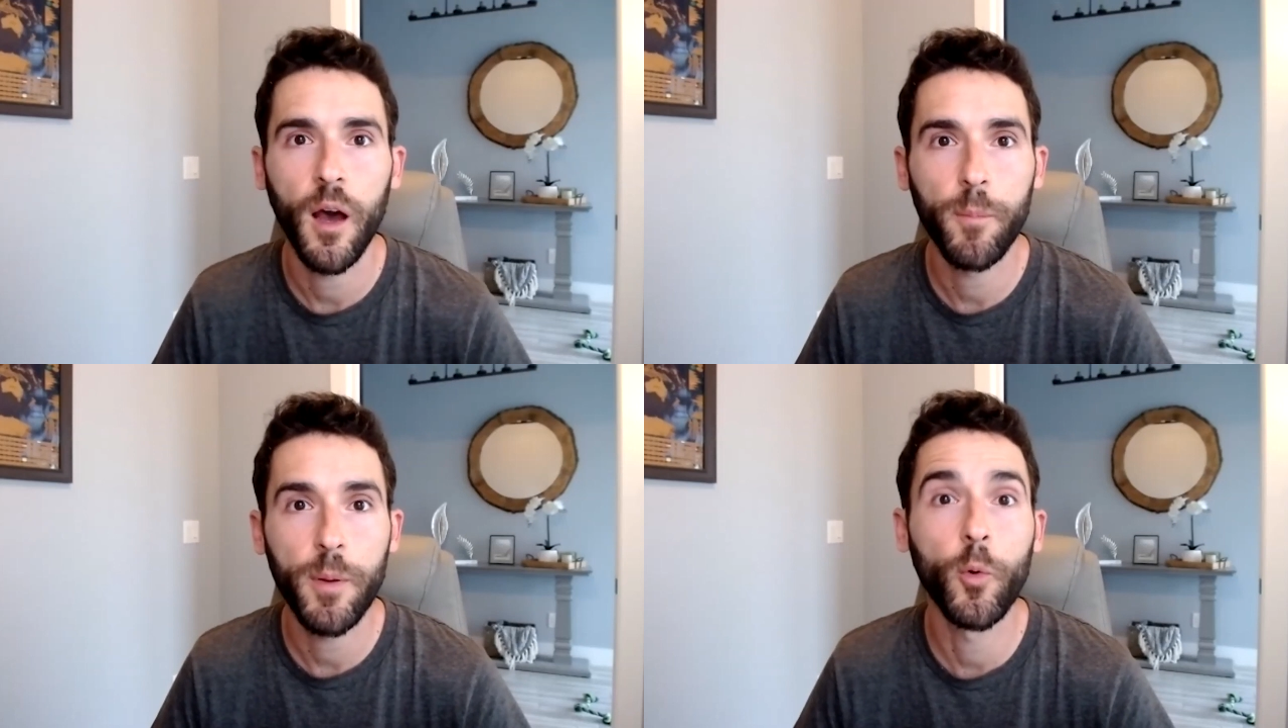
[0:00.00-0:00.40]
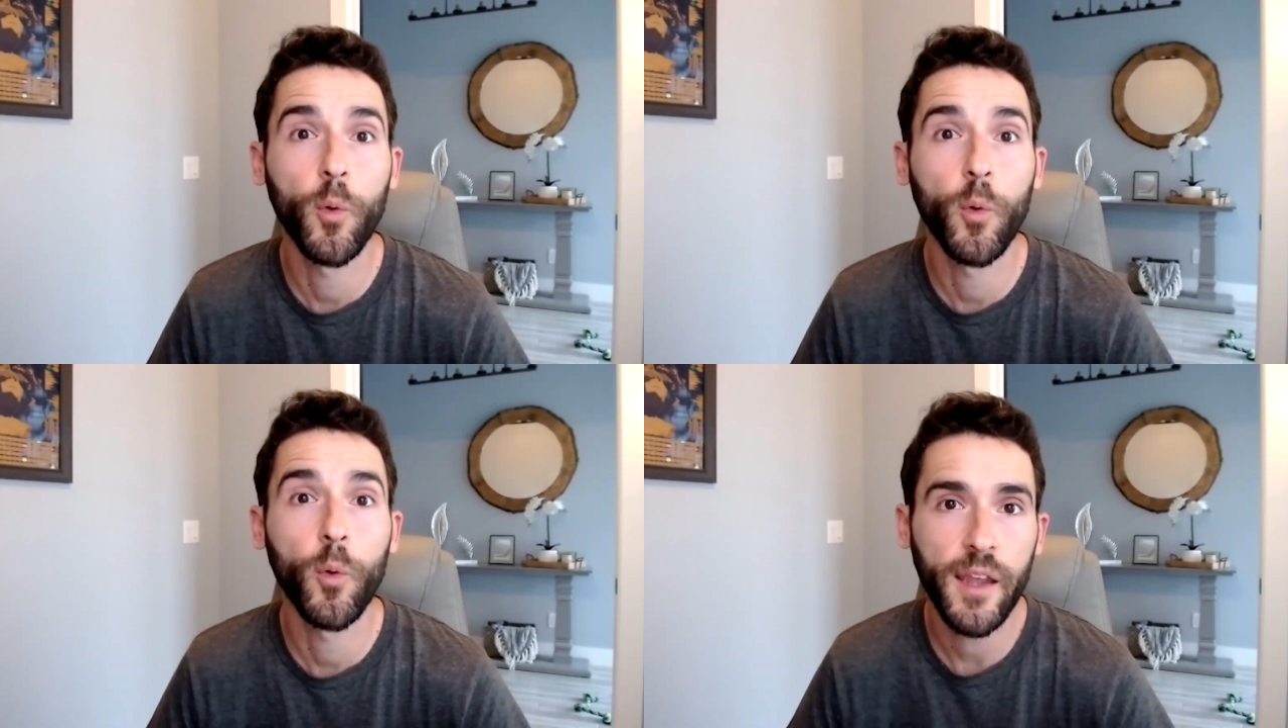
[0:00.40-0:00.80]
People
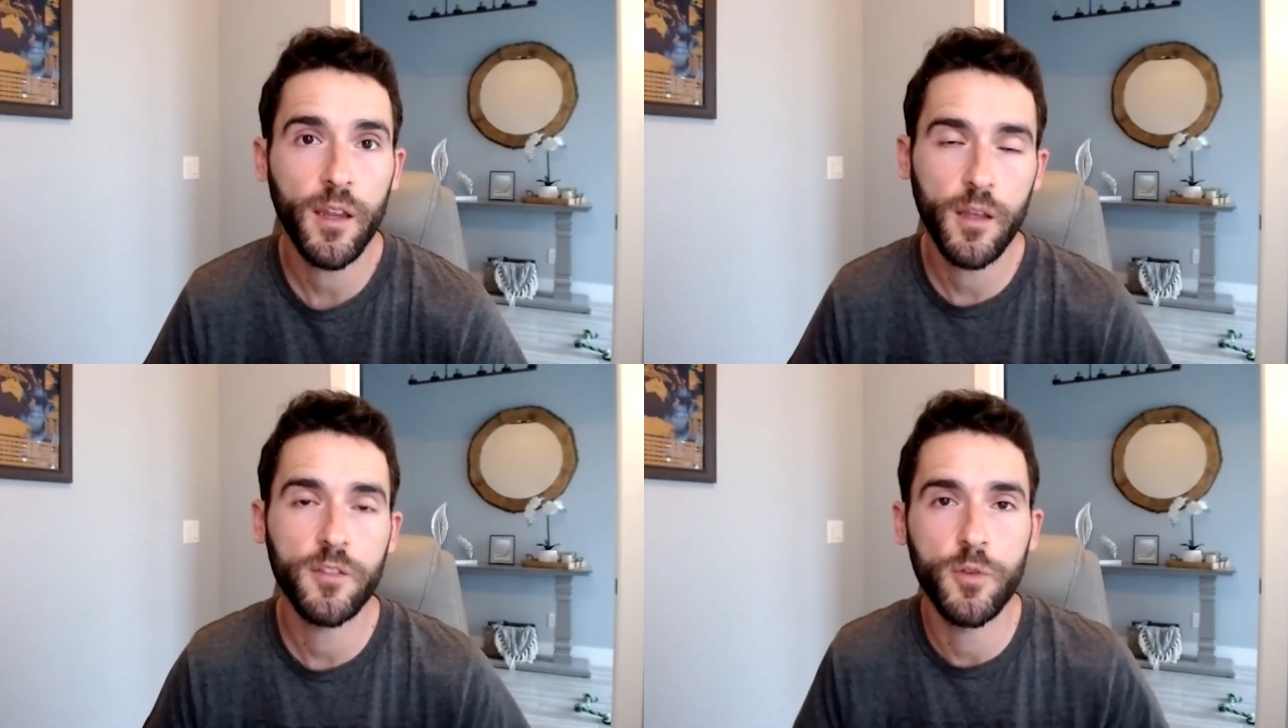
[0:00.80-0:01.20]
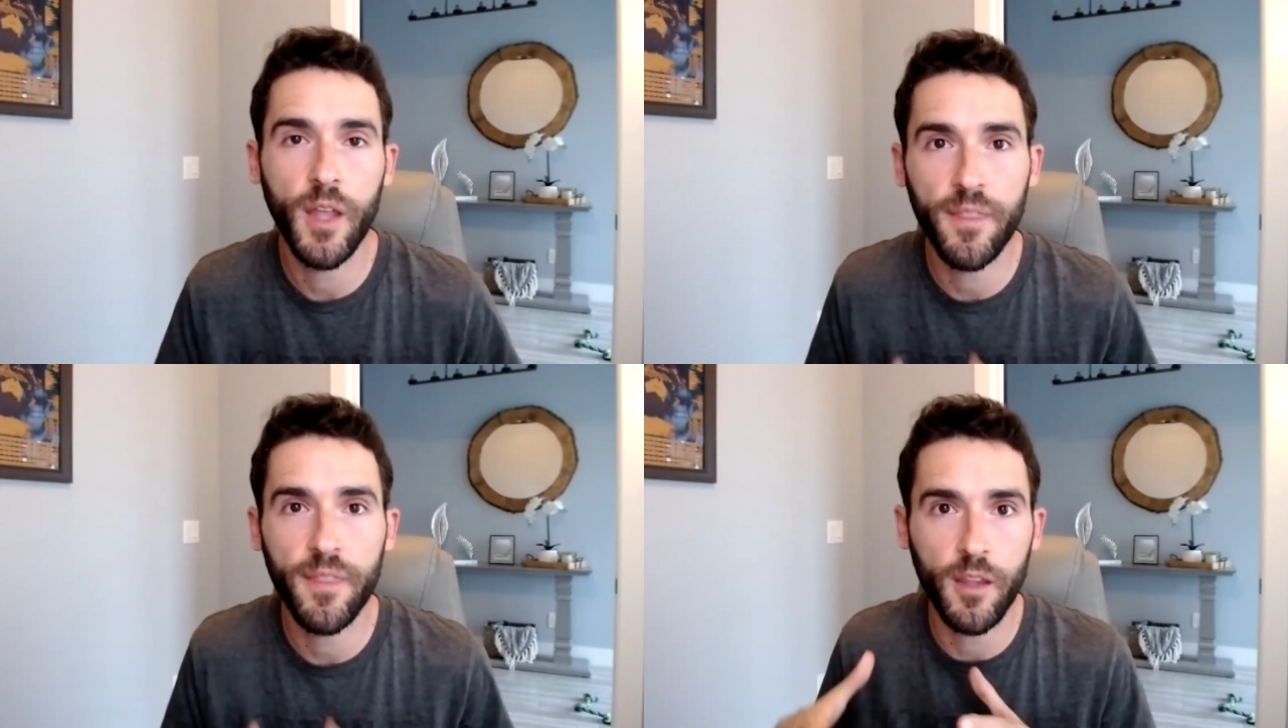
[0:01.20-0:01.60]
really like it because you
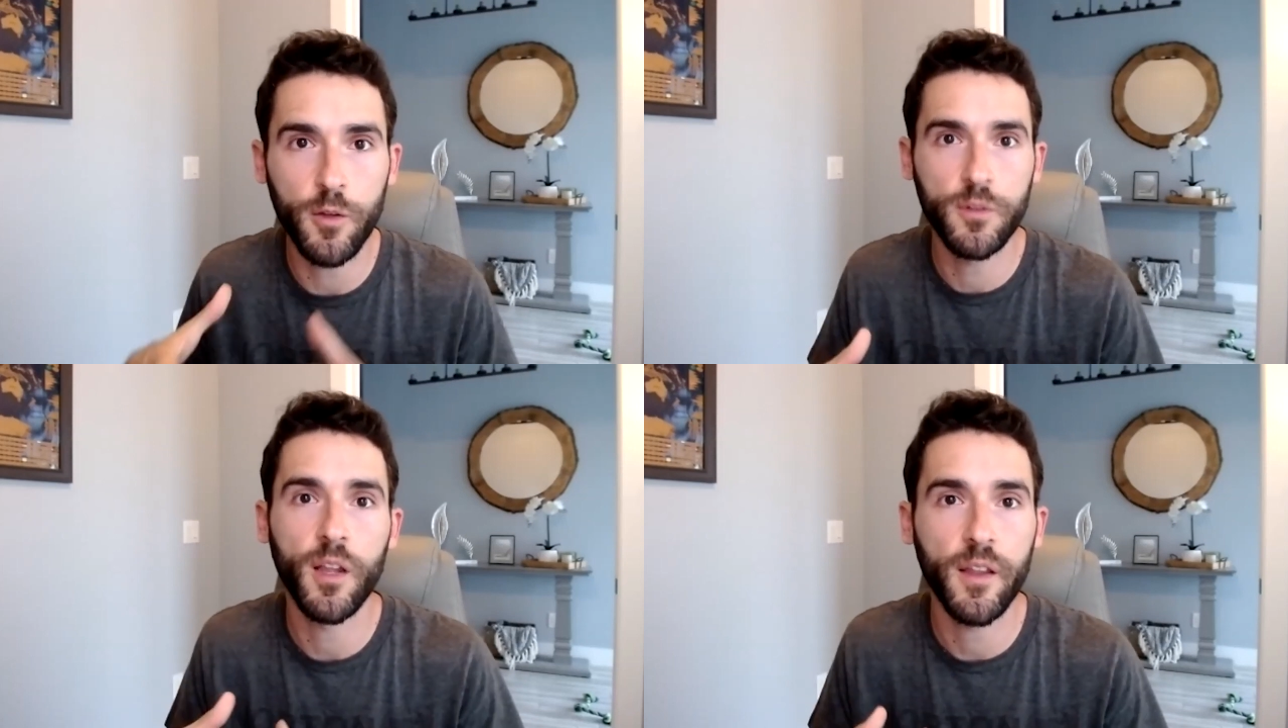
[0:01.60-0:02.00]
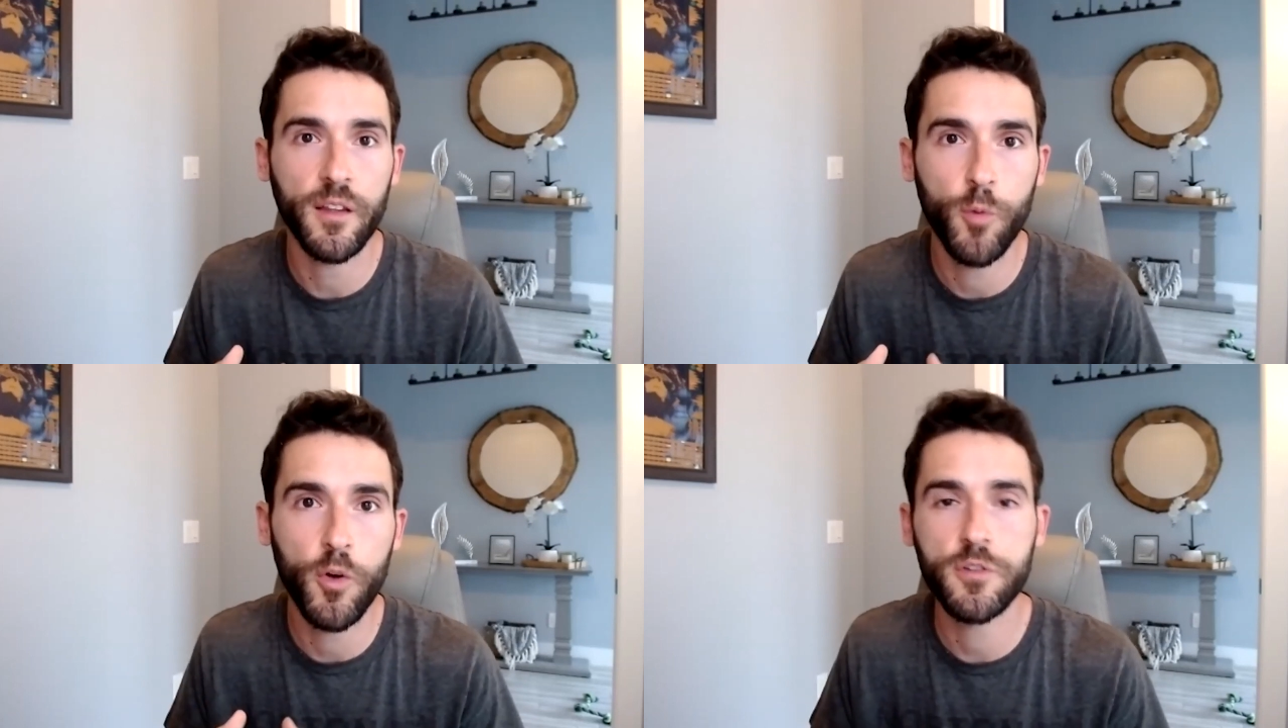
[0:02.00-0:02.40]
get that utility
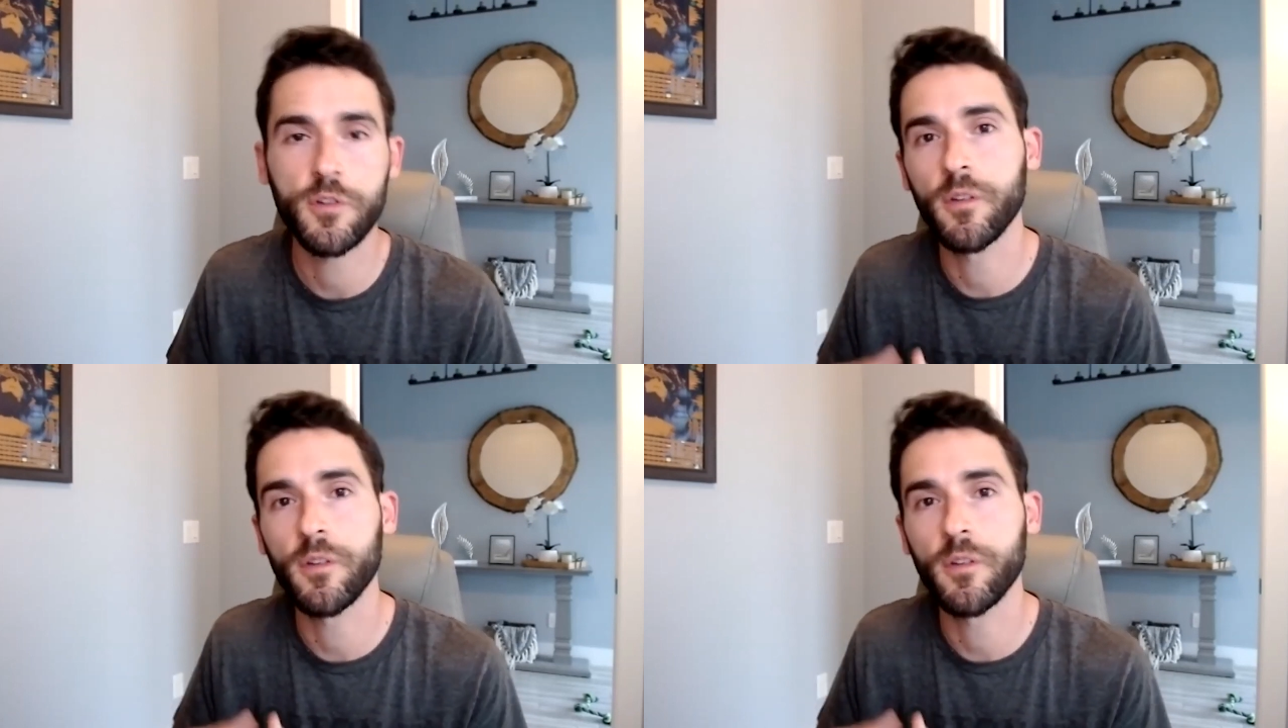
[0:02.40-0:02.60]
exposure,